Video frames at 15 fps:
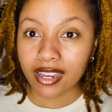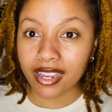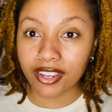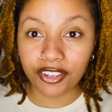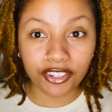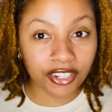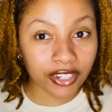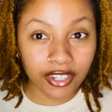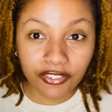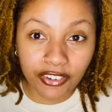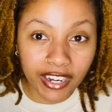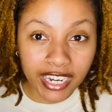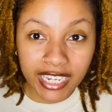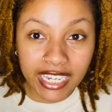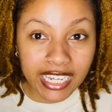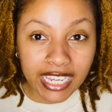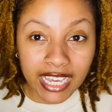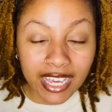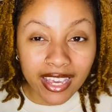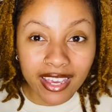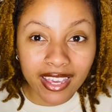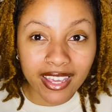your for any
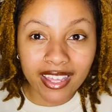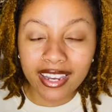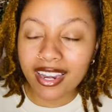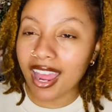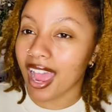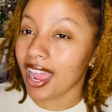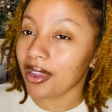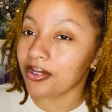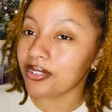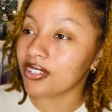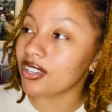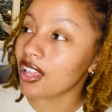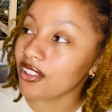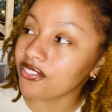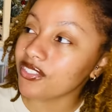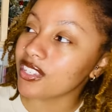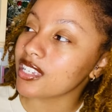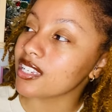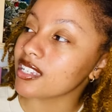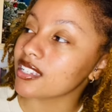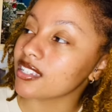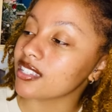kid. I would love
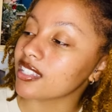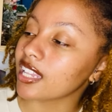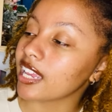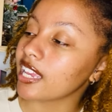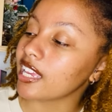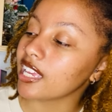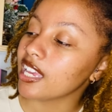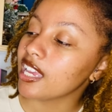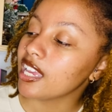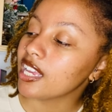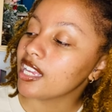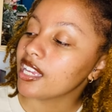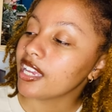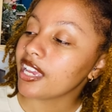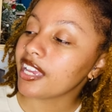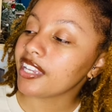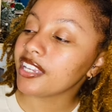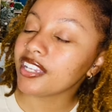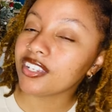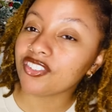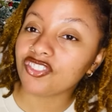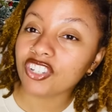this. Like
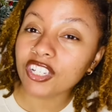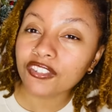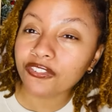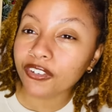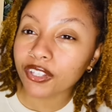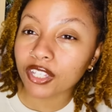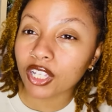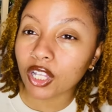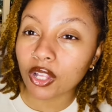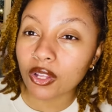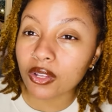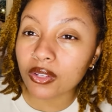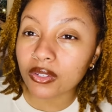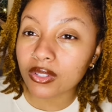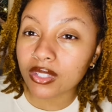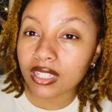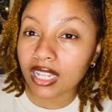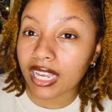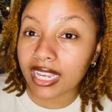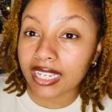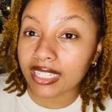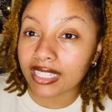and just for the clothes,
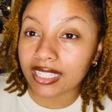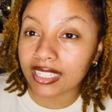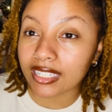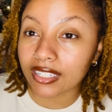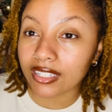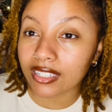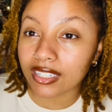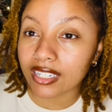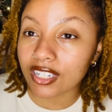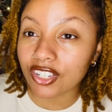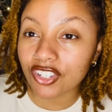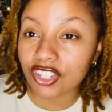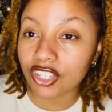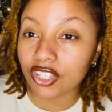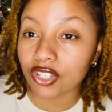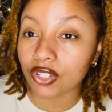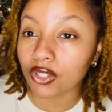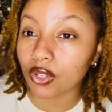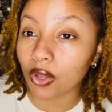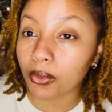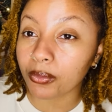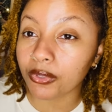like it's just
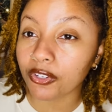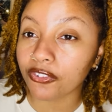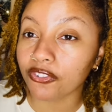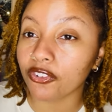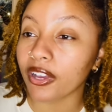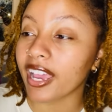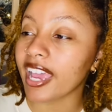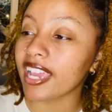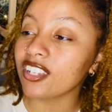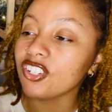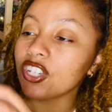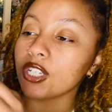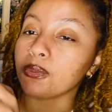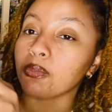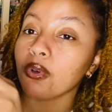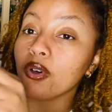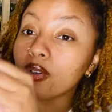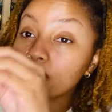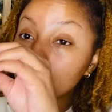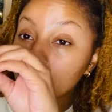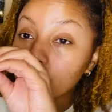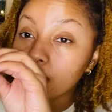so beautiful and she's
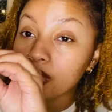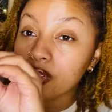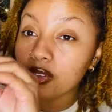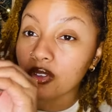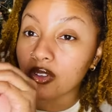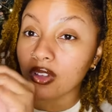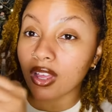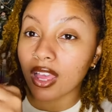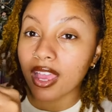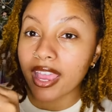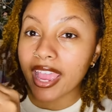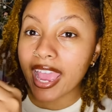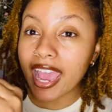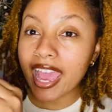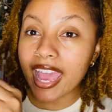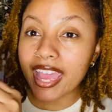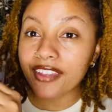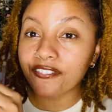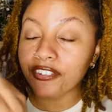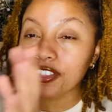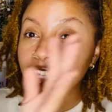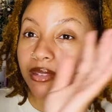posable
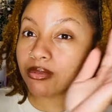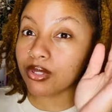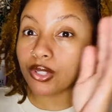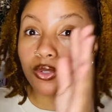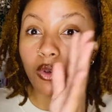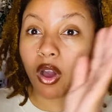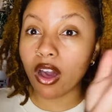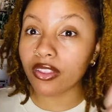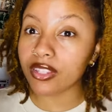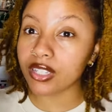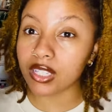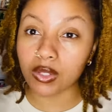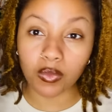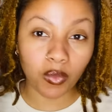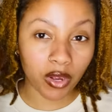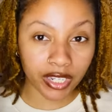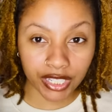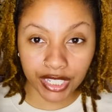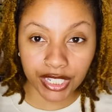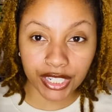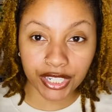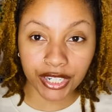and for them to do all this in one
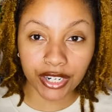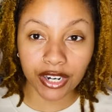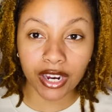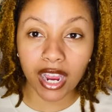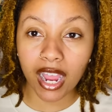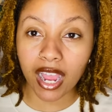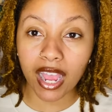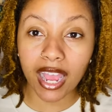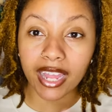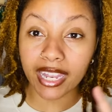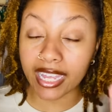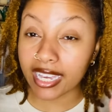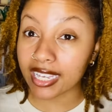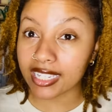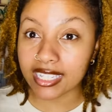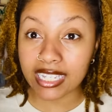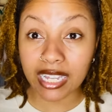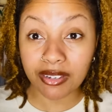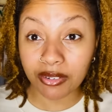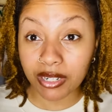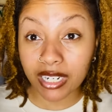year and like I said, I'm going